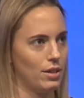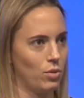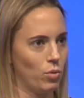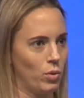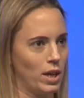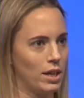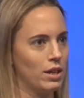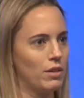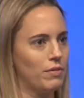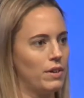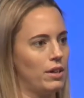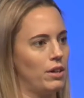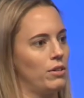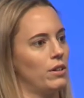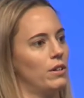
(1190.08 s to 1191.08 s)
one of
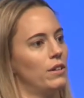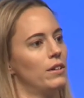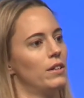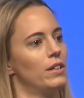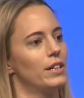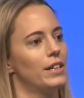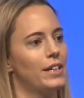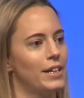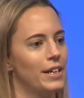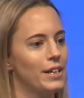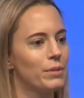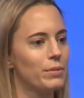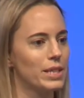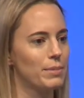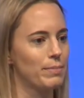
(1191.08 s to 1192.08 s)
our key
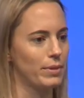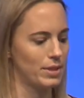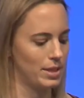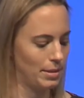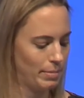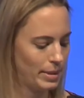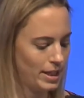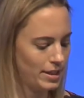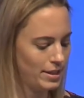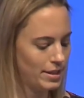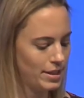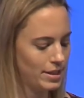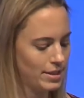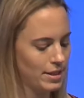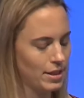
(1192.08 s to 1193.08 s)

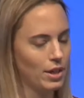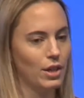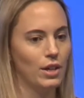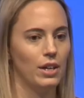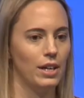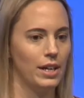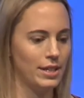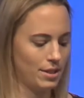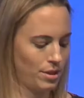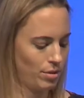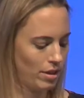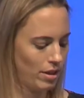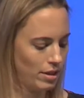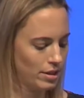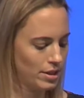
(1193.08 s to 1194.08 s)
responsibilities is to
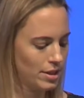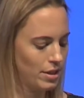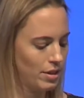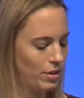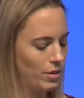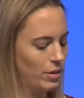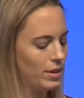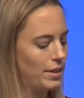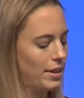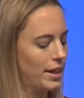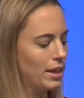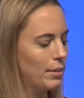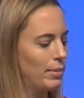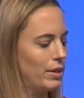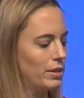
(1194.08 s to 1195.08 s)
also
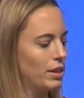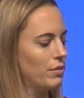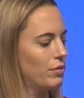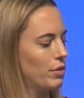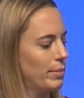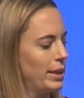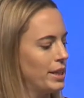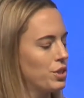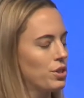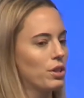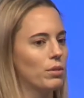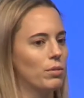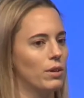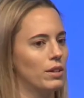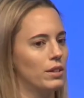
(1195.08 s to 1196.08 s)
think about information
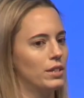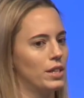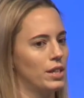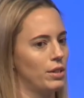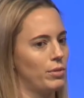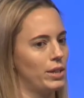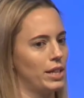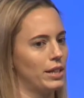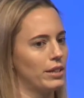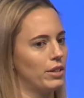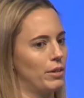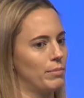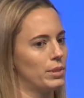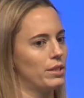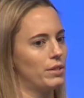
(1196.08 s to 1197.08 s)
quality when it
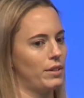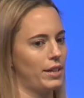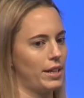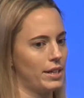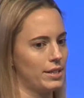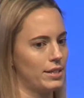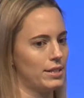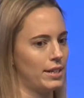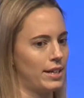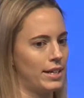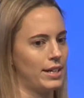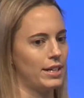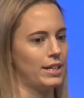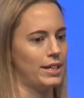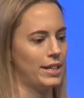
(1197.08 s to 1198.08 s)
comes to things
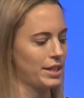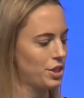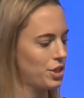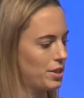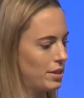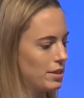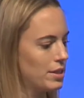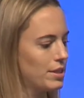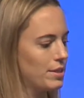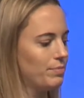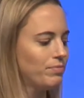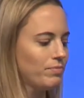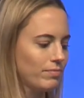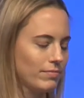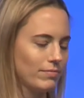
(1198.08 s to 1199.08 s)
like elections
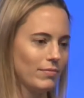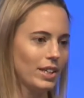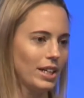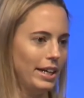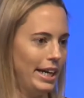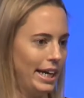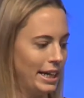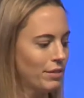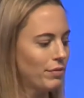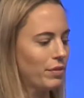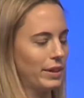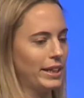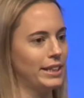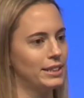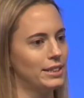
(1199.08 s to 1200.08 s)
and,
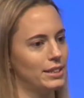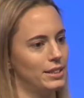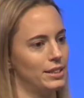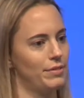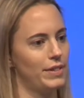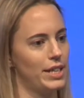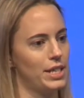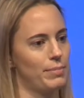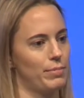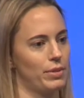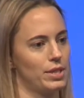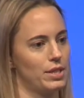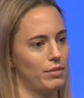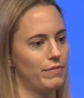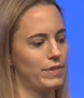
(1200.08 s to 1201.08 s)
for instance, Facebook.
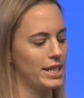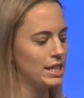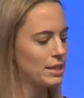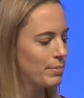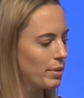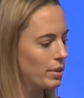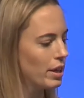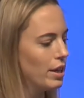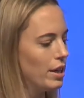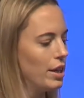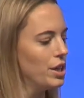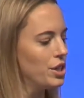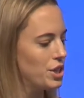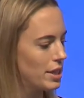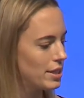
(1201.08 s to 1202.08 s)
So Facebook
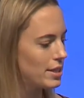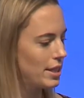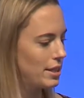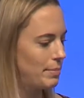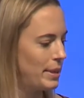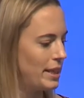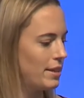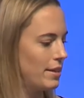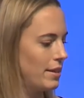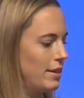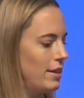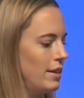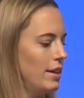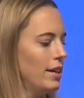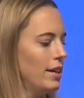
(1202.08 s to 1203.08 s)
just admitted